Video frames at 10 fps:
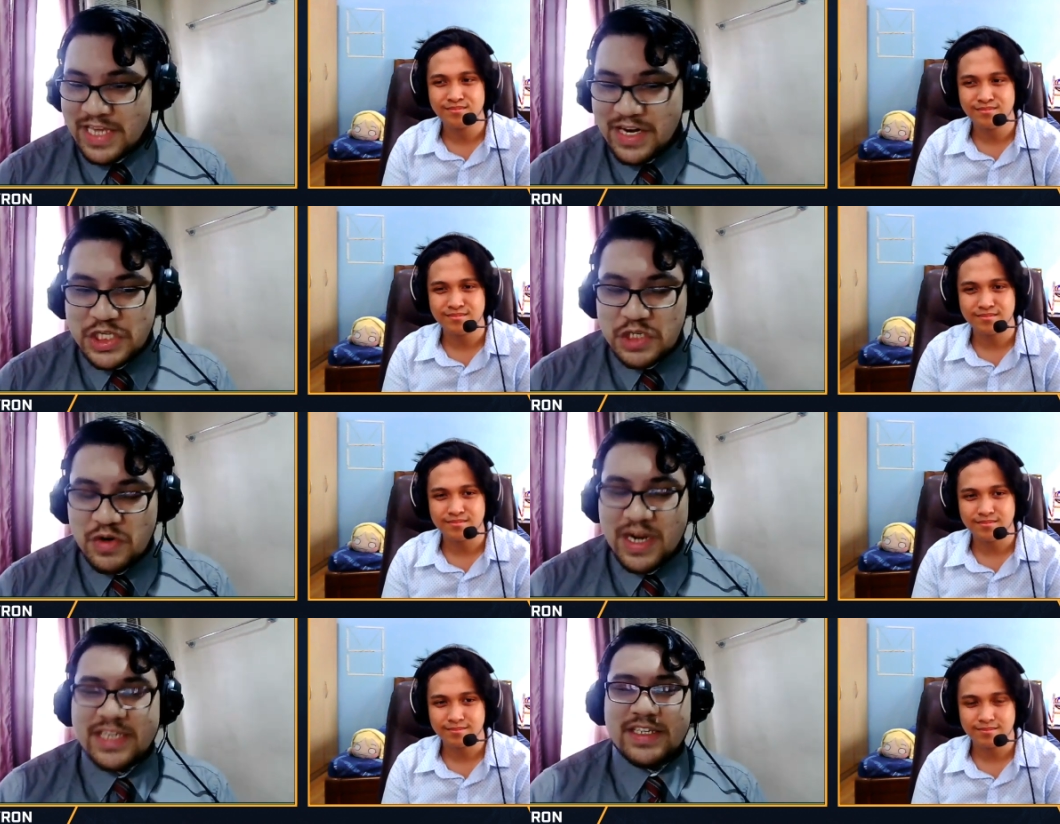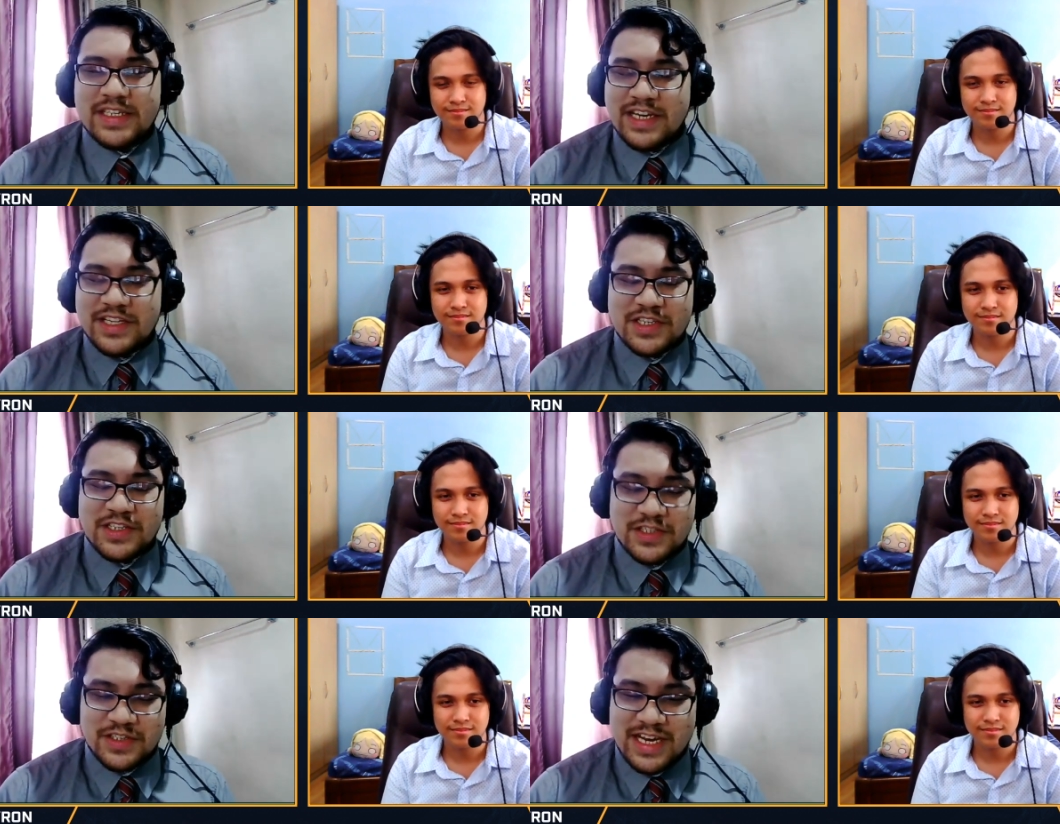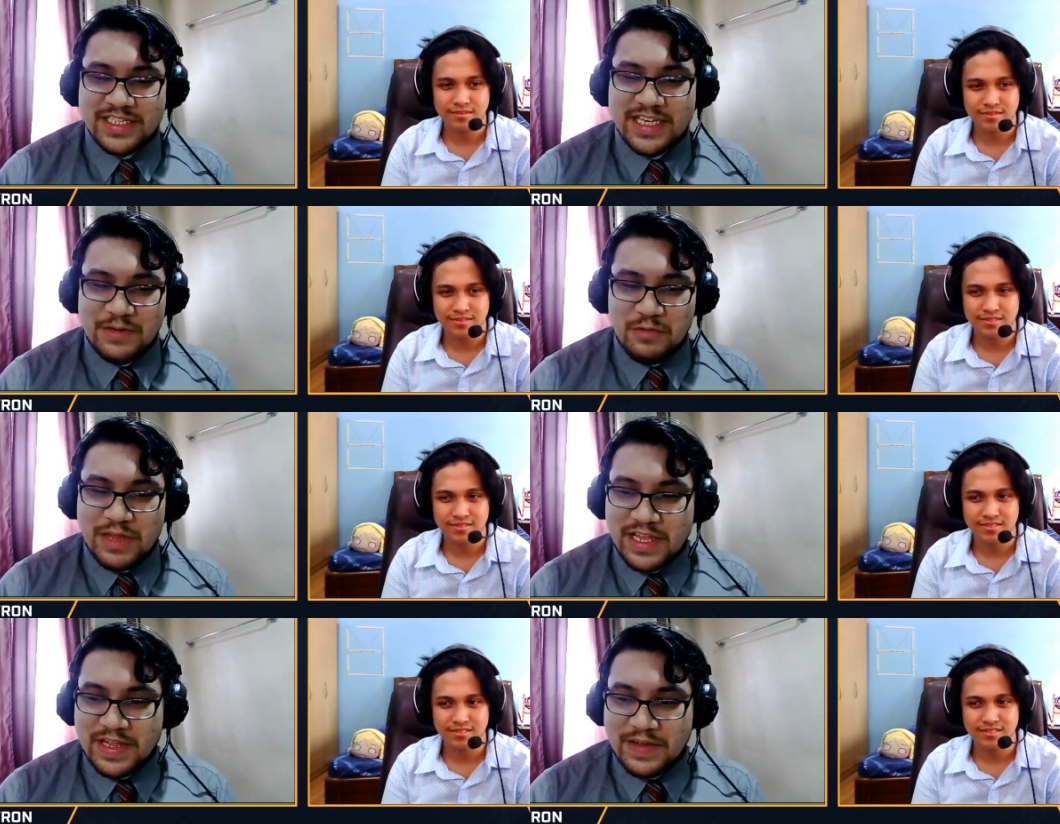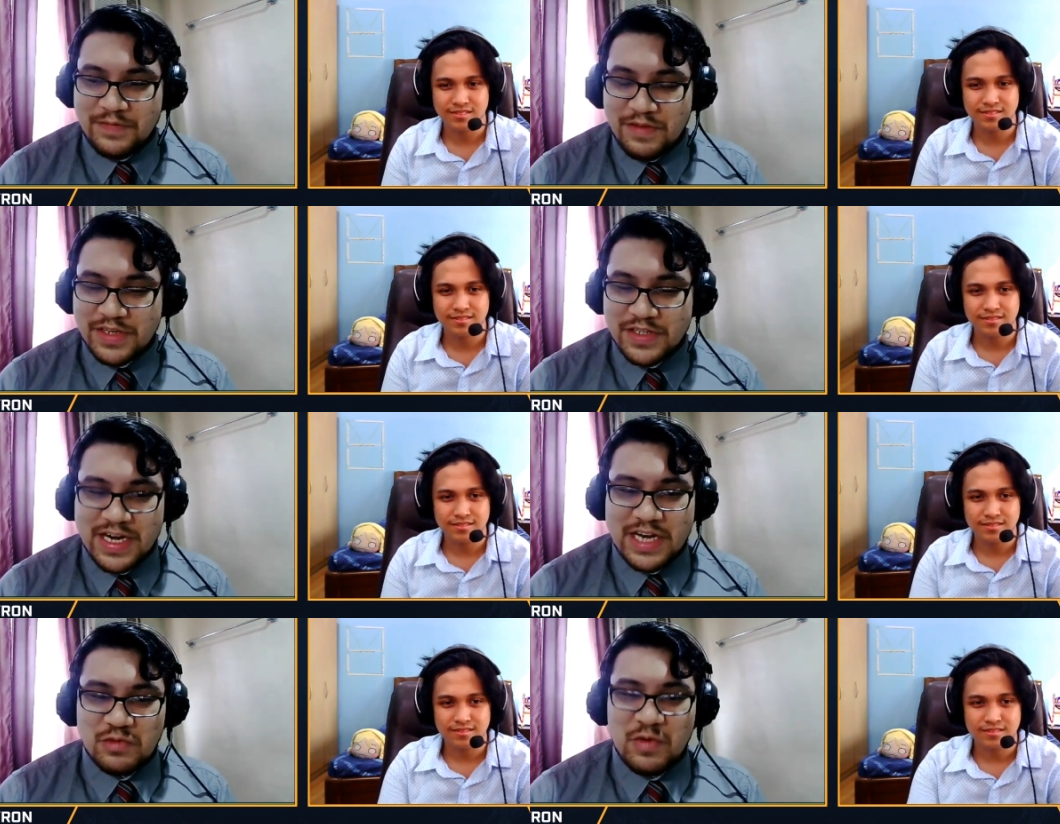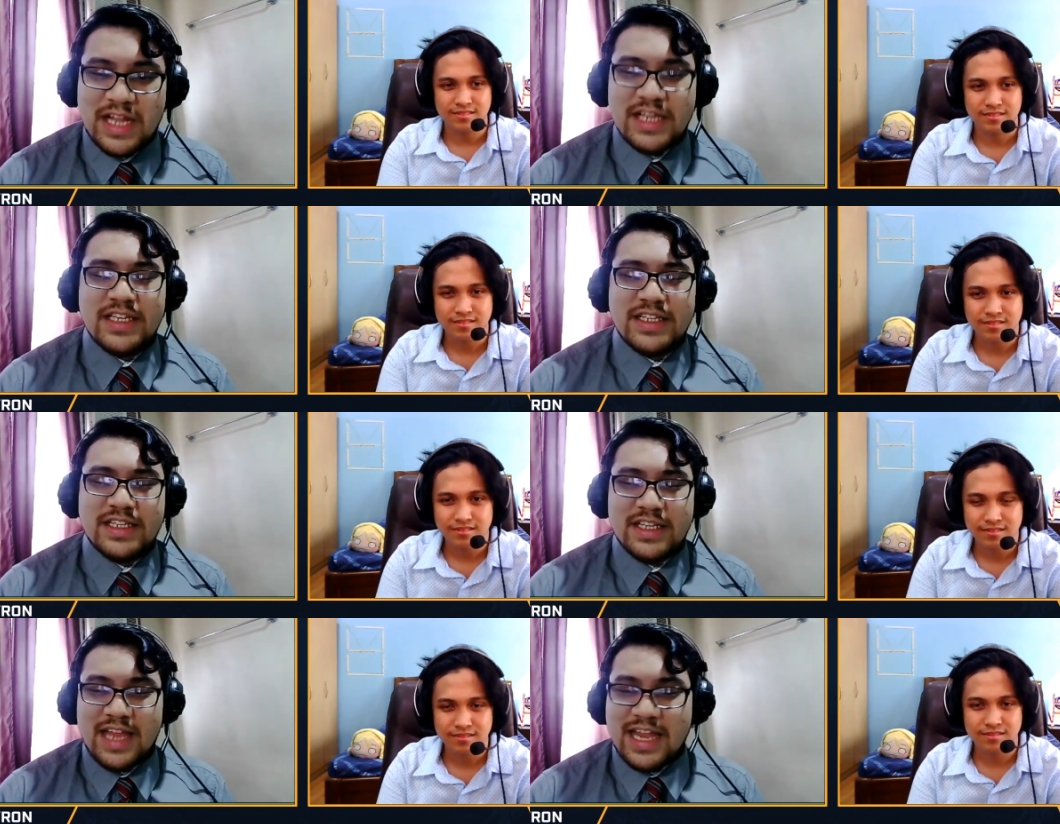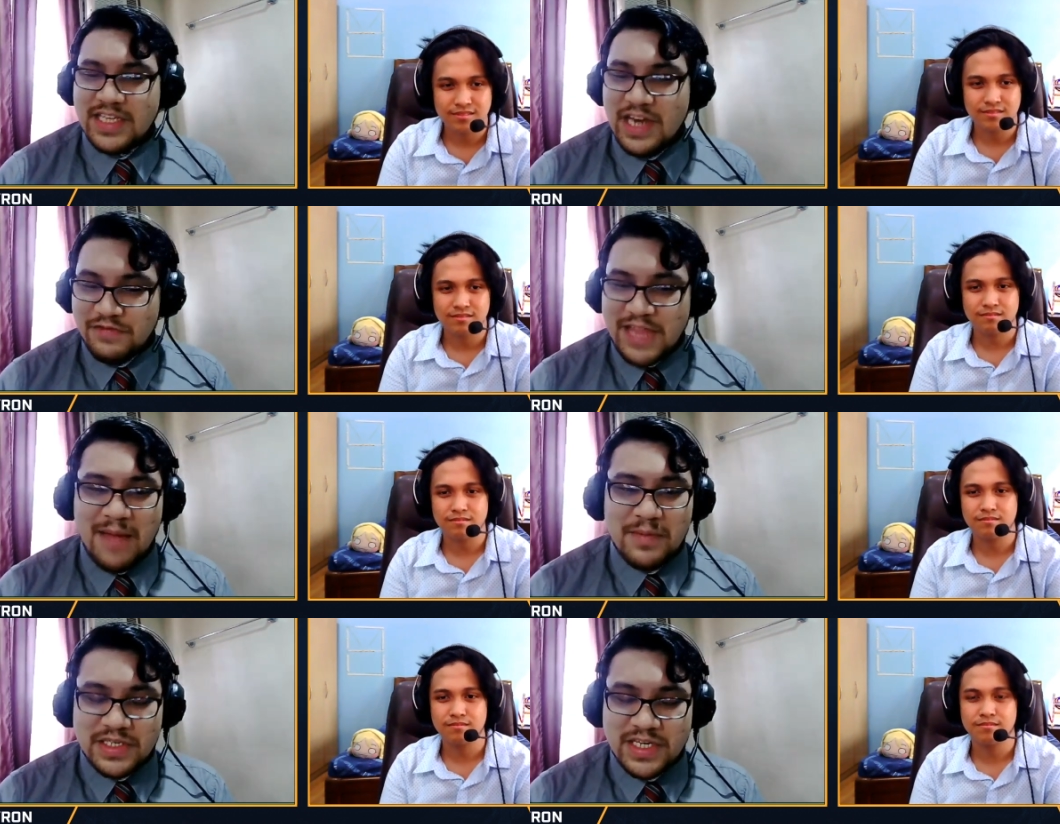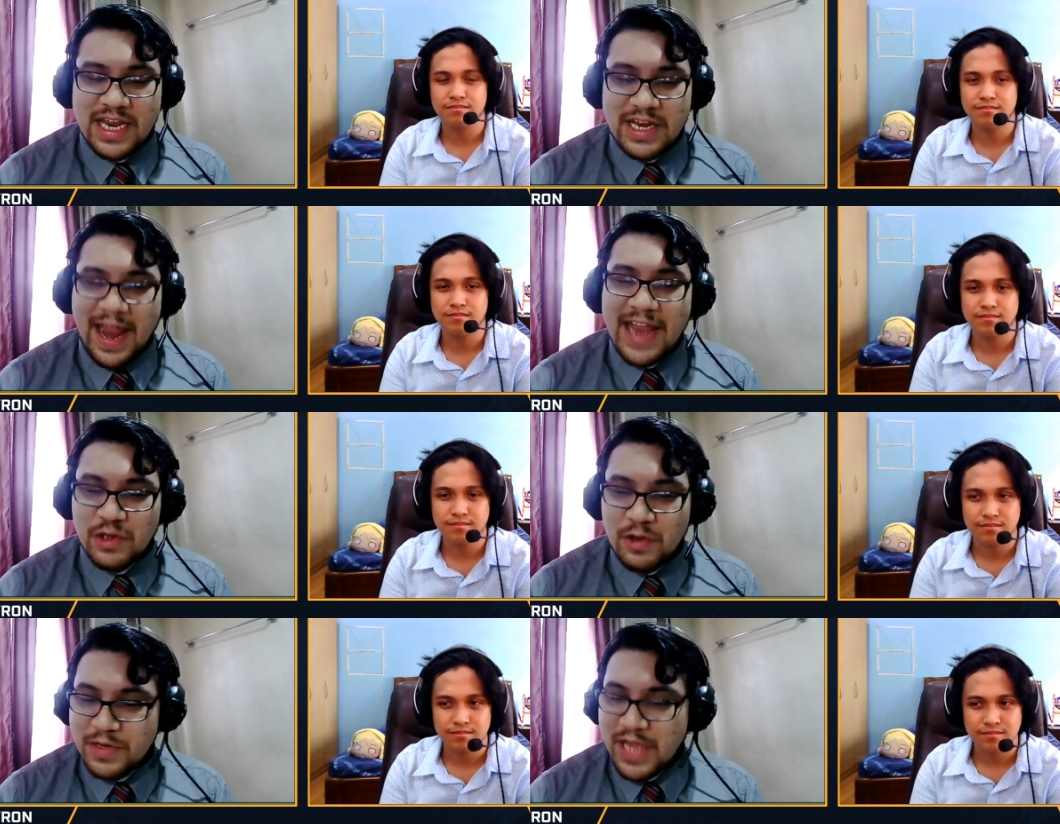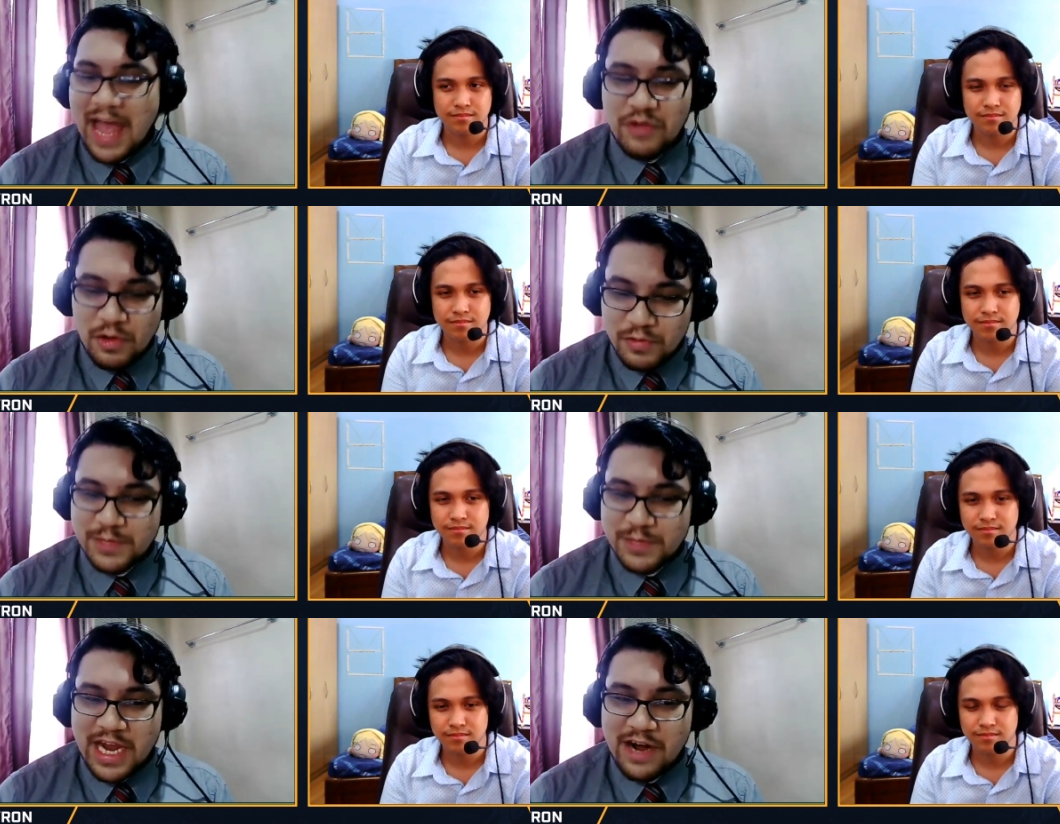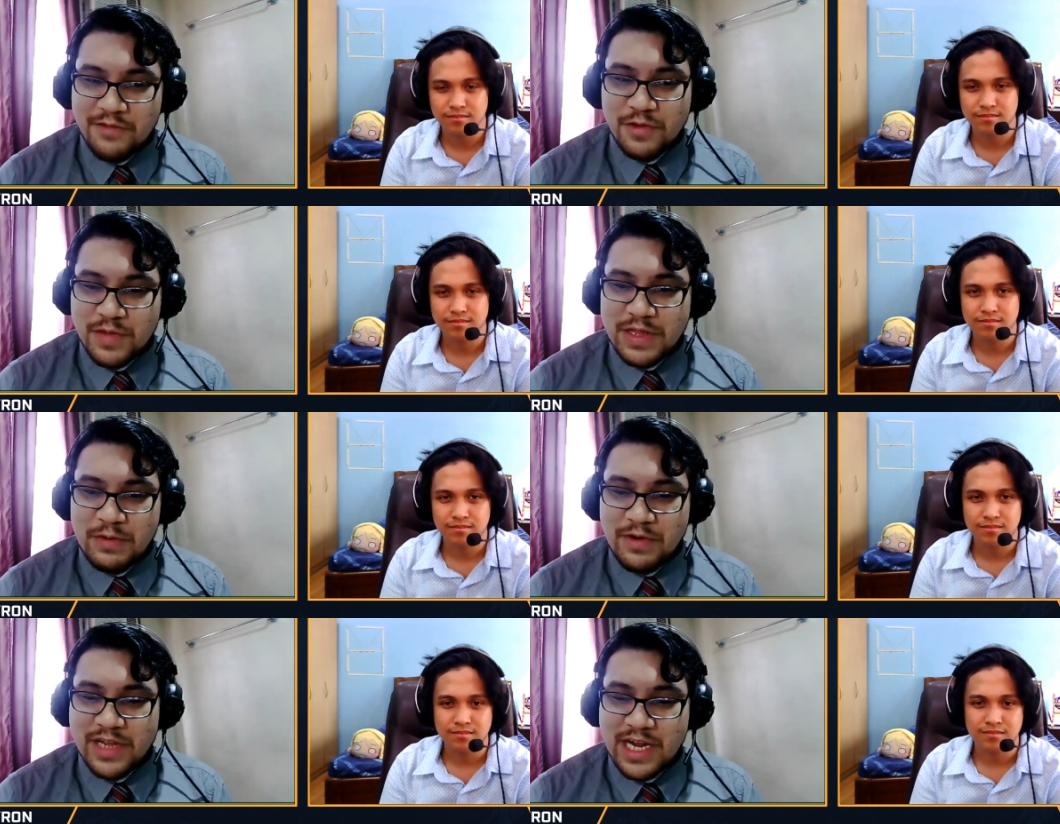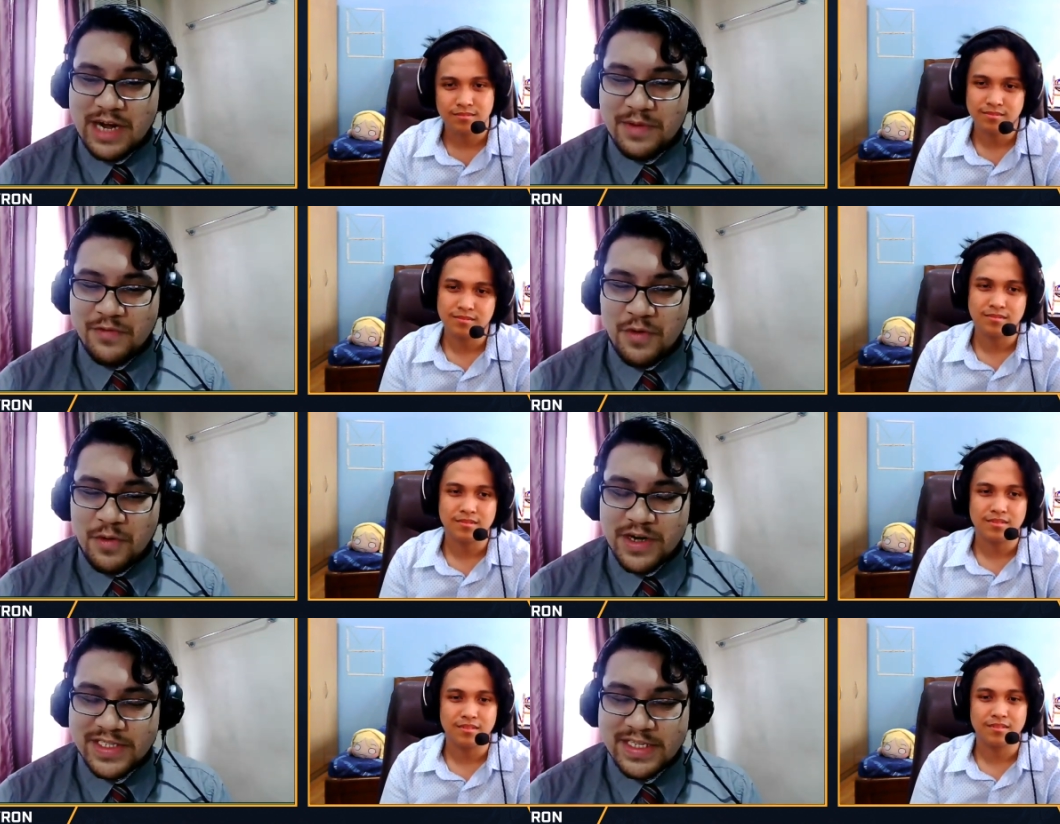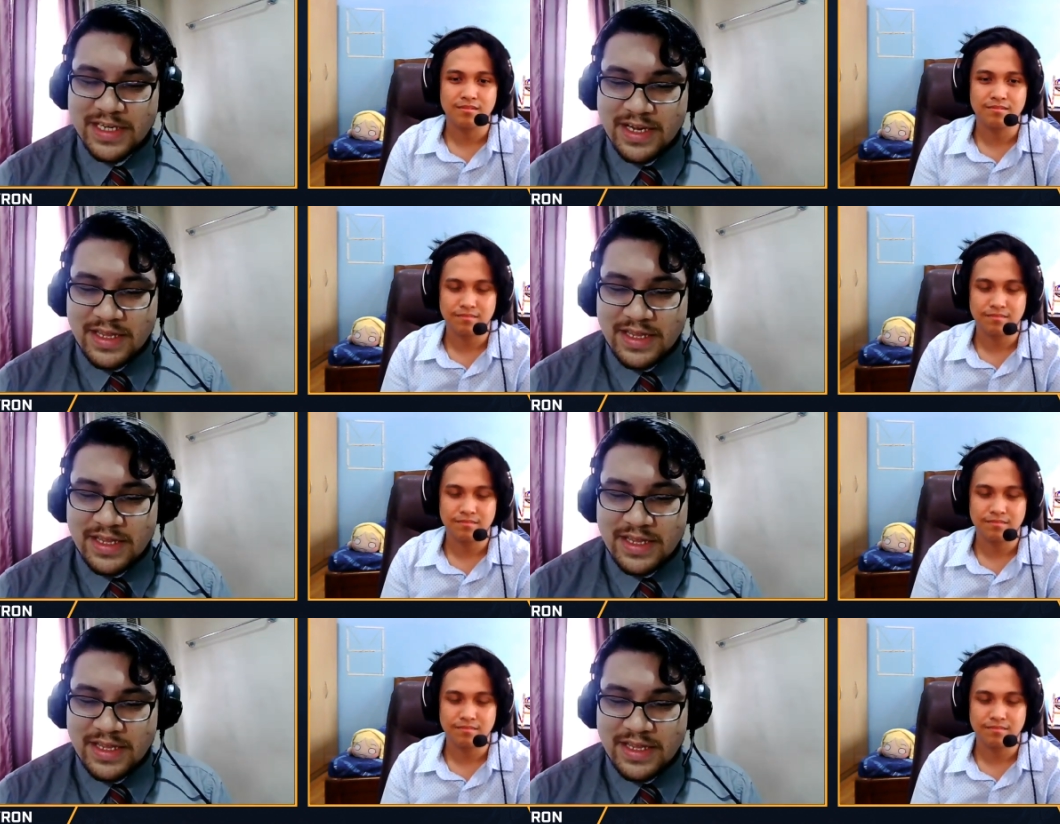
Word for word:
Speaker 1: the Sinister Strikes, Sinister Strikes in with the Eviscerate as well, that's enough damage, and that's all you have to always be careful with the Rogue here. But of course,